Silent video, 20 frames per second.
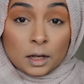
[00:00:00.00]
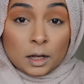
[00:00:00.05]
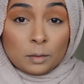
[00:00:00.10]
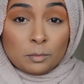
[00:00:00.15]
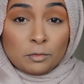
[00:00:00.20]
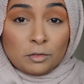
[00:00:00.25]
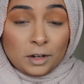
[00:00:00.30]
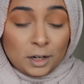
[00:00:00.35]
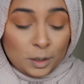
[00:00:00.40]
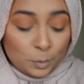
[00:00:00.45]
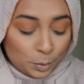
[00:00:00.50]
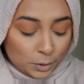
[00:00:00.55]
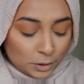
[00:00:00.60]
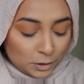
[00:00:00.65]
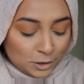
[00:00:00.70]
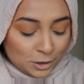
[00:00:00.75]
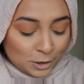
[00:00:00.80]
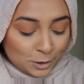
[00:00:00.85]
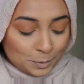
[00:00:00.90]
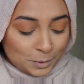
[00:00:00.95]
I'm really
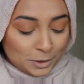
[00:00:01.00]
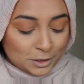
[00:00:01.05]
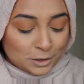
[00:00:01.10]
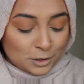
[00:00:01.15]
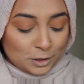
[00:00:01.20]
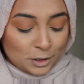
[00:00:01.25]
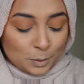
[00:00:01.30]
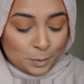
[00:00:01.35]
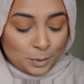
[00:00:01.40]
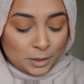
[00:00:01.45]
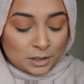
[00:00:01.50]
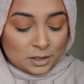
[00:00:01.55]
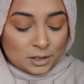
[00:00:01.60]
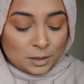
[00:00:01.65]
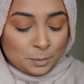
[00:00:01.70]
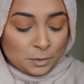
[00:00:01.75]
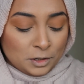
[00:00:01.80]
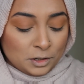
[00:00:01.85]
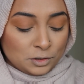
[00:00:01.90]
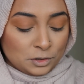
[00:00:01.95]
building up this colour because
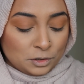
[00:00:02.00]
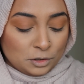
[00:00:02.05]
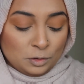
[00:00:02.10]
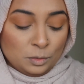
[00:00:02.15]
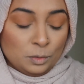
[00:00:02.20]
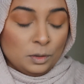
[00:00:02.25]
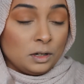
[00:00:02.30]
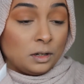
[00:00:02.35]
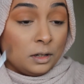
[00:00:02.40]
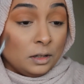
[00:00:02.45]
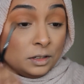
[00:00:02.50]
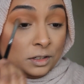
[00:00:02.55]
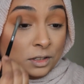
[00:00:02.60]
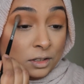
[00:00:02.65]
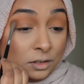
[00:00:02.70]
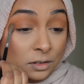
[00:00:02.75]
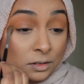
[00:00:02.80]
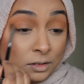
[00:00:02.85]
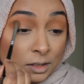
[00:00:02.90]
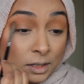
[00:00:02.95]
I'm not sure what colour
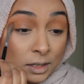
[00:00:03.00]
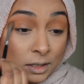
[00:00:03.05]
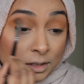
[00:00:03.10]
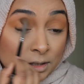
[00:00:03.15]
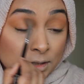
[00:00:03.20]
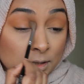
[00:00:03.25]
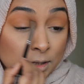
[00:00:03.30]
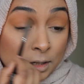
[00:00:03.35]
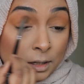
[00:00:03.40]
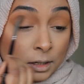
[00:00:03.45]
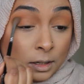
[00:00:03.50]
to use next.